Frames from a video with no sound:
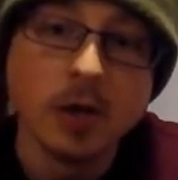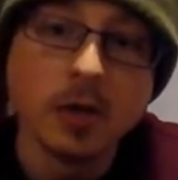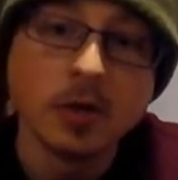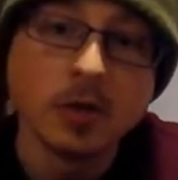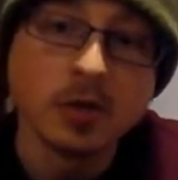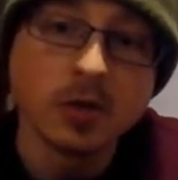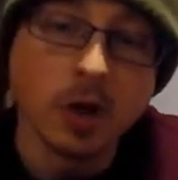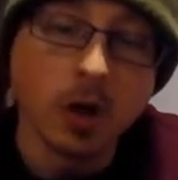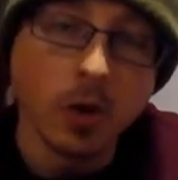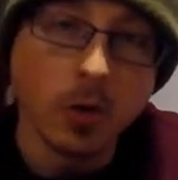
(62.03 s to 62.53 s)

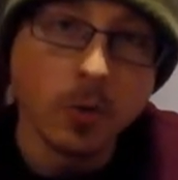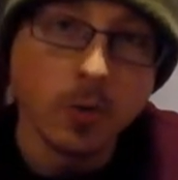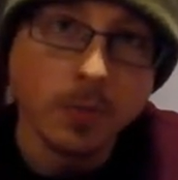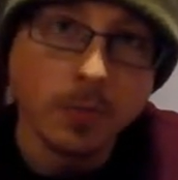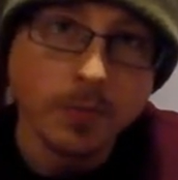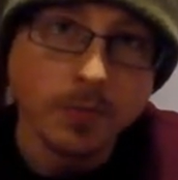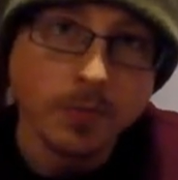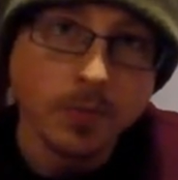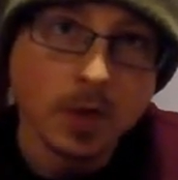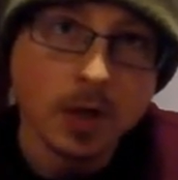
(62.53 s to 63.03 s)
So,
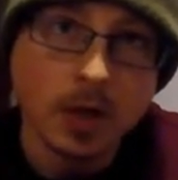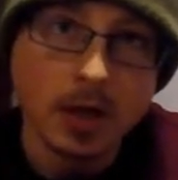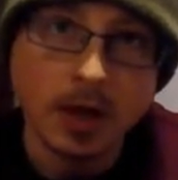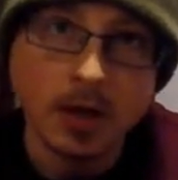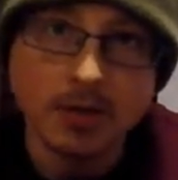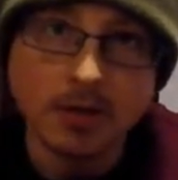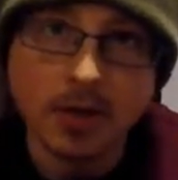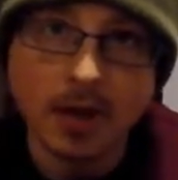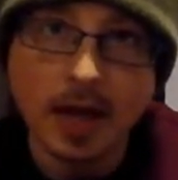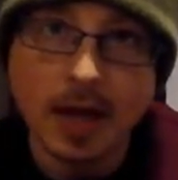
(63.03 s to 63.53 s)

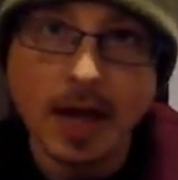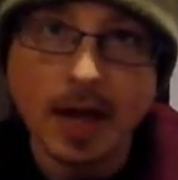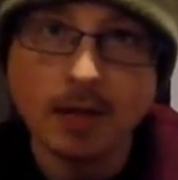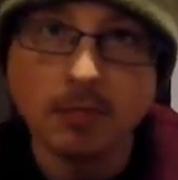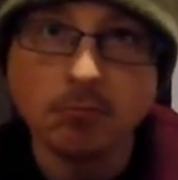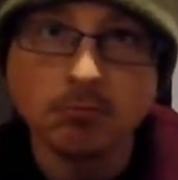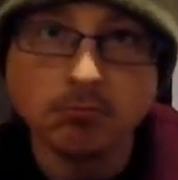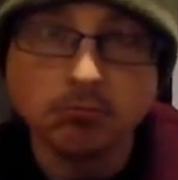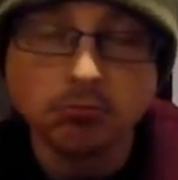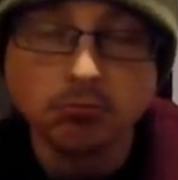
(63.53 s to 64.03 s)
enough of that.